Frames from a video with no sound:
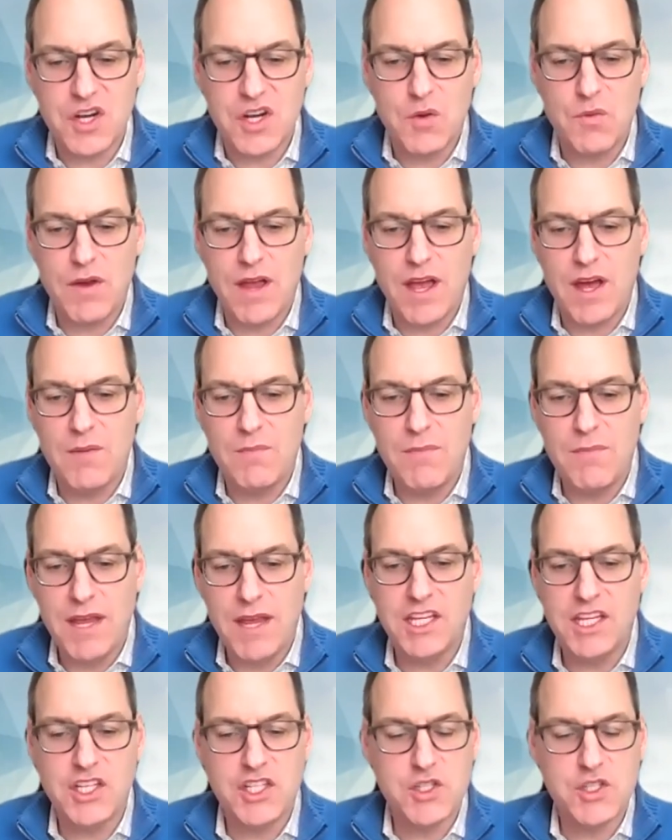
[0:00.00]
around
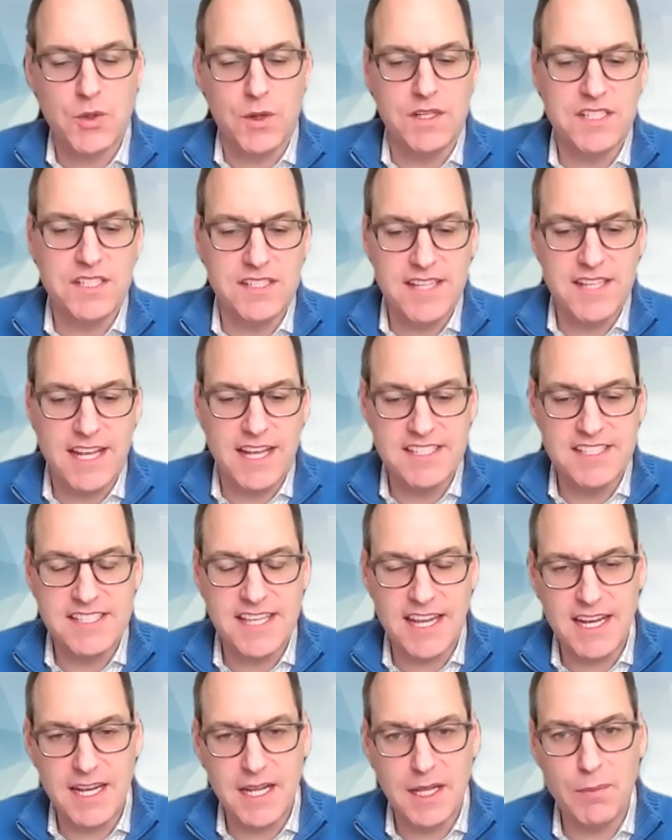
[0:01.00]
making choices and
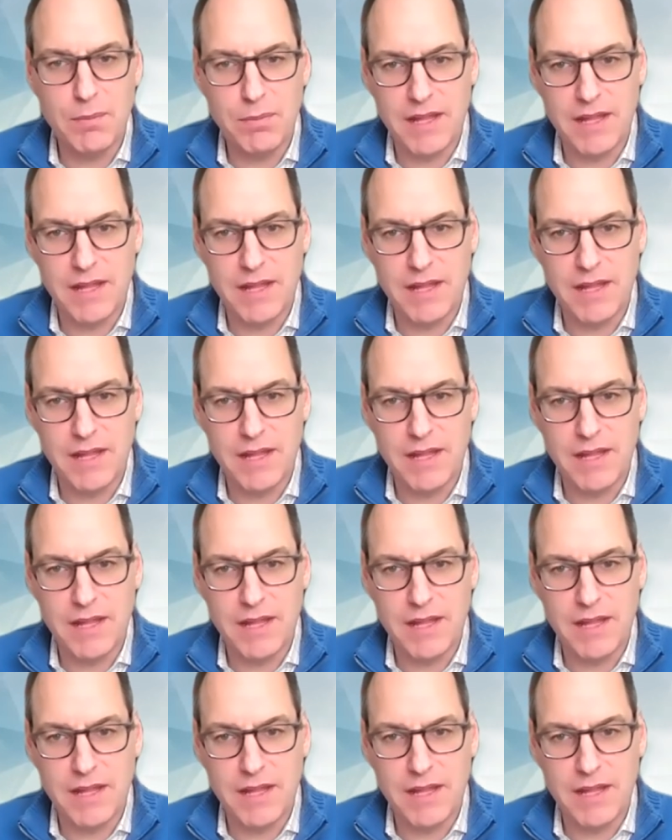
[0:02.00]
setting